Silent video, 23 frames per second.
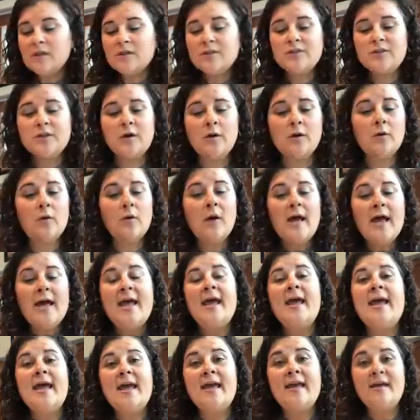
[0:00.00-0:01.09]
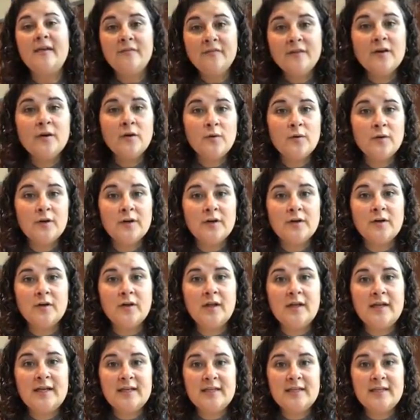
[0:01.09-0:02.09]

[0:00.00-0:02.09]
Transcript: So if an oil